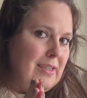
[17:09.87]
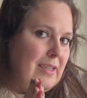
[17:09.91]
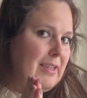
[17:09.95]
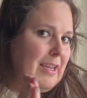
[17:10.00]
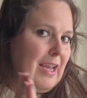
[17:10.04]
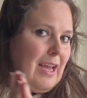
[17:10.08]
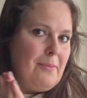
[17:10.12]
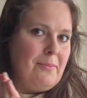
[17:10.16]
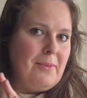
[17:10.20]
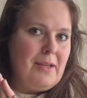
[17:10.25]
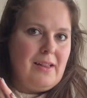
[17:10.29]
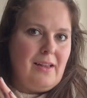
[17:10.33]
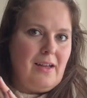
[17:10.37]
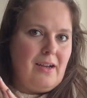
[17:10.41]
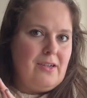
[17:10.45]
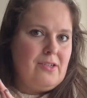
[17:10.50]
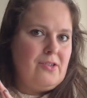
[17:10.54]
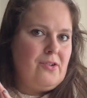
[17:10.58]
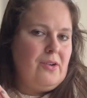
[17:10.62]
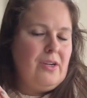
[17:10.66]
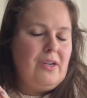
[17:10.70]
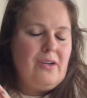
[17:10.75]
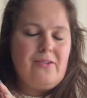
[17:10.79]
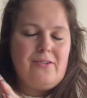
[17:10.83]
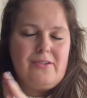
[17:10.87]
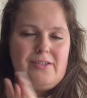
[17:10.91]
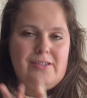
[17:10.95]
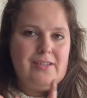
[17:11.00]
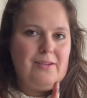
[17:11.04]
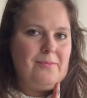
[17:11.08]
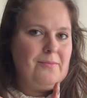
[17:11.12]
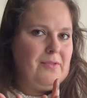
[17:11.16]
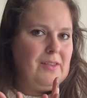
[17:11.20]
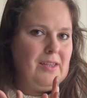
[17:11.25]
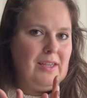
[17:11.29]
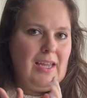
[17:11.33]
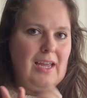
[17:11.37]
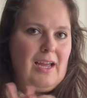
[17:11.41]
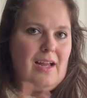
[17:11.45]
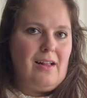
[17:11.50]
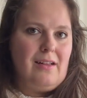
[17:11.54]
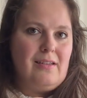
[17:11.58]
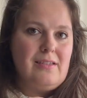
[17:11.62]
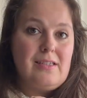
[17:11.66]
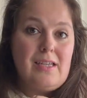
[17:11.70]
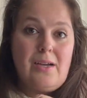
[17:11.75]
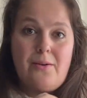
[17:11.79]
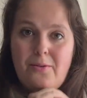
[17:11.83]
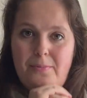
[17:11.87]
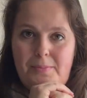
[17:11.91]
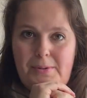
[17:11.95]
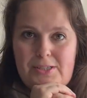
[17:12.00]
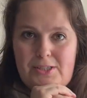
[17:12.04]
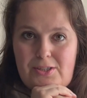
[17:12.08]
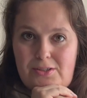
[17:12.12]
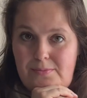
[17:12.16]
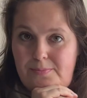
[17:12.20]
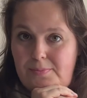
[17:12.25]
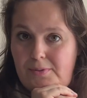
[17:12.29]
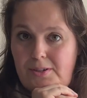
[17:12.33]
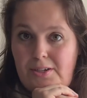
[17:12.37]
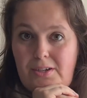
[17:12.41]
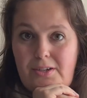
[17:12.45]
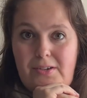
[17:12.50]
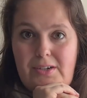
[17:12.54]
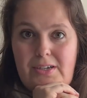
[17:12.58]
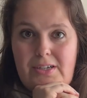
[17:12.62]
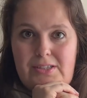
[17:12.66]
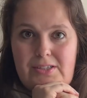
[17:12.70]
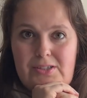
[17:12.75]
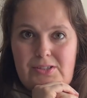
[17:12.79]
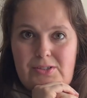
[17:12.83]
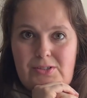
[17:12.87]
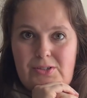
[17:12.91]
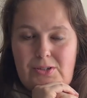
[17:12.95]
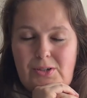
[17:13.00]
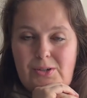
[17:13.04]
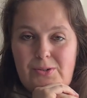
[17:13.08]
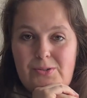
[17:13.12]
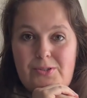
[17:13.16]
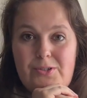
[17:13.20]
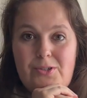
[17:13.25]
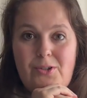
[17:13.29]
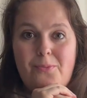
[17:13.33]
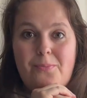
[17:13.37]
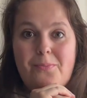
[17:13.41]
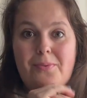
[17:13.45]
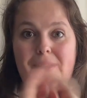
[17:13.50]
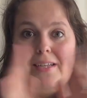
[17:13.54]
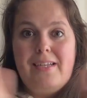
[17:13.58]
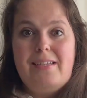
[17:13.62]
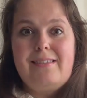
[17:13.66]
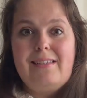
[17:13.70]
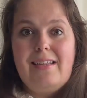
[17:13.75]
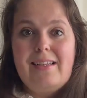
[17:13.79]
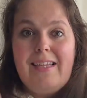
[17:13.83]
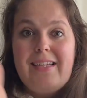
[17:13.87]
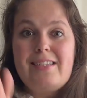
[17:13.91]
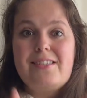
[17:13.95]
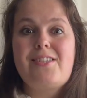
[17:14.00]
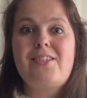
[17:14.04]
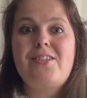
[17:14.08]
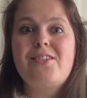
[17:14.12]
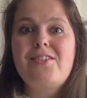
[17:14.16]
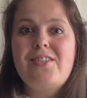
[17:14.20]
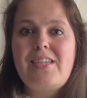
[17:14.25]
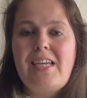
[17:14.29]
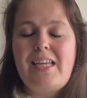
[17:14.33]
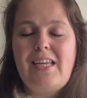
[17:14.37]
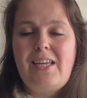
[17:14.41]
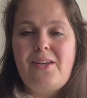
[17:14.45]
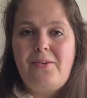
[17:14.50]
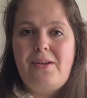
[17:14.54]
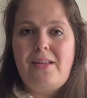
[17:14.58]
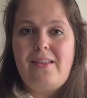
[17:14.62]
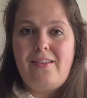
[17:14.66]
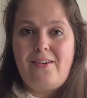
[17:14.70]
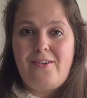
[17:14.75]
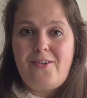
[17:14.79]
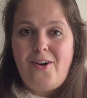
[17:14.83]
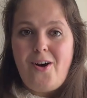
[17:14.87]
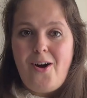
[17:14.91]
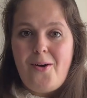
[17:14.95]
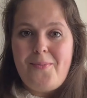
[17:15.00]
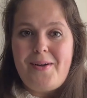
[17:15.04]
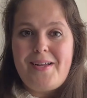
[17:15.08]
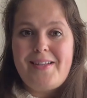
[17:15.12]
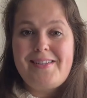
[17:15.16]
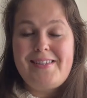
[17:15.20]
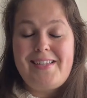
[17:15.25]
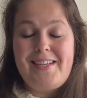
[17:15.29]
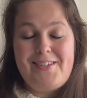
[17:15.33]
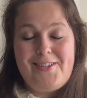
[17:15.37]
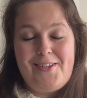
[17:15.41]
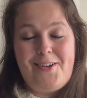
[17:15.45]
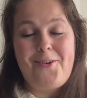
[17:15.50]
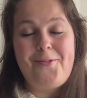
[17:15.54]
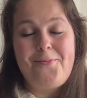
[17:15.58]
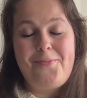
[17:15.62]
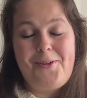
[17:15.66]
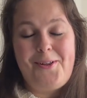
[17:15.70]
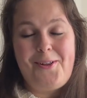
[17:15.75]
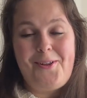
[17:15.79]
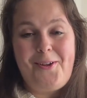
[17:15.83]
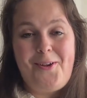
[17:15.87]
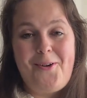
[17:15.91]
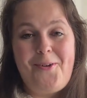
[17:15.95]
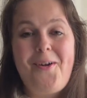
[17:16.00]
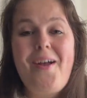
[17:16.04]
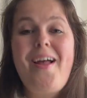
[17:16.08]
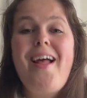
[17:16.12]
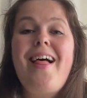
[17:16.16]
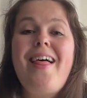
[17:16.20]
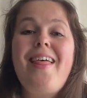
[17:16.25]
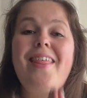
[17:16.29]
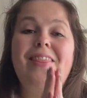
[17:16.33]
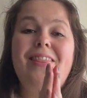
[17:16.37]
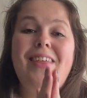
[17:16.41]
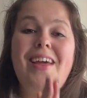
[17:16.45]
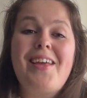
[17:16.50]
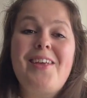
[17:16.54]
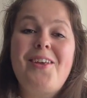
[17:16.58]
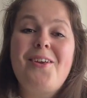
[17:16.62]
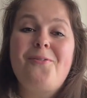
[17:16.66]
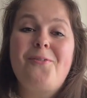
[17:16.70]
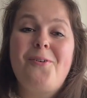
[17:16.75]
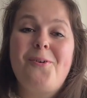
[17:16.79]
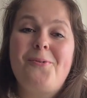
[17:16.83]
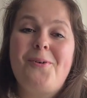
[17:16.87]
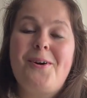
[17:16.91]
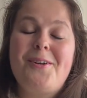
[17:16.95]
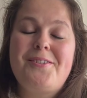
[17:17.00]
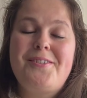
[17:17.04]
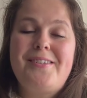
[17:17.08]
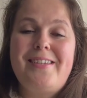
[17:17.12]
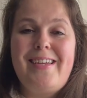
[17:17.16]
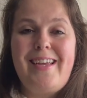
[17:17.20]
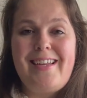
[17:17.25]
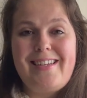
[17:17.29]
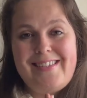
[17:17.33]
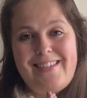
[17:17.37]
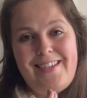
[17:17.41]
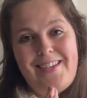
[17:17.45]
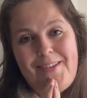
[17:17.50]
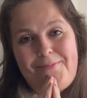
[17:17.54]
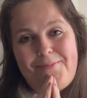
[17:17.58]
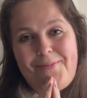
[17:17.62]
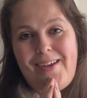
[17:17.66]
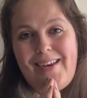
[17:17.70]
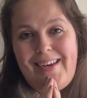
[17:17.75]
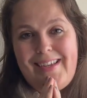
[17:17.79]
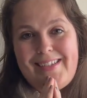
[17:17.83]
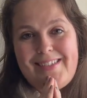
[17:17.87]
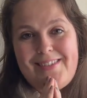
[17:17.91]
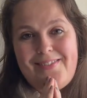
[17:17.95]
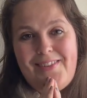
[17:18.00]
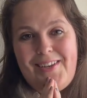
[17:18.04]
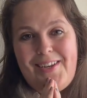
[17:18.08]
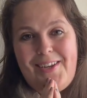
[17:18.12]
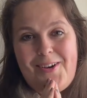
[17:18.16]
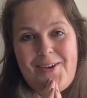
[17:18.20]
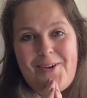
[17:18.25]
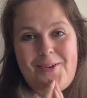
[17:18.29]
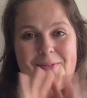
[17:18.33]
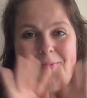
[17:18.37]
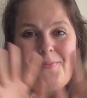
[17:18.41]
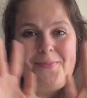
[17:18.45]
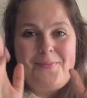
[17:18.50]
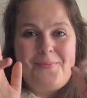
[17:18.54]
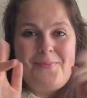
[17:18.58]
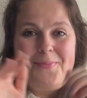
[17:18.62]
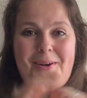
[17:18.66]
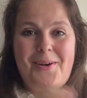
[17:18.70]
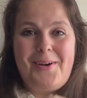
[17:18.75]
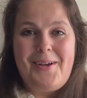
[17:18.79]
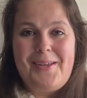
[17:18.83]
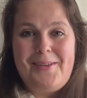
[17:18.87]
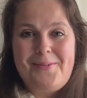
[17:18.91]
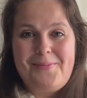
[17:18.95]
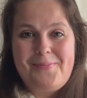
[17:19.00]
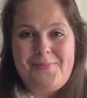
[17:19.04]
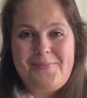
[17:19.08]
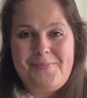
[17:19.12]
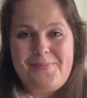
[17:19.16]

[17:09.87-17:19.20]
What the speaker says: It can be luxury or something else. I would be super curious to know. So please, let's continue in the comments down below. Thank you for watching, and see you in my next video. Bye.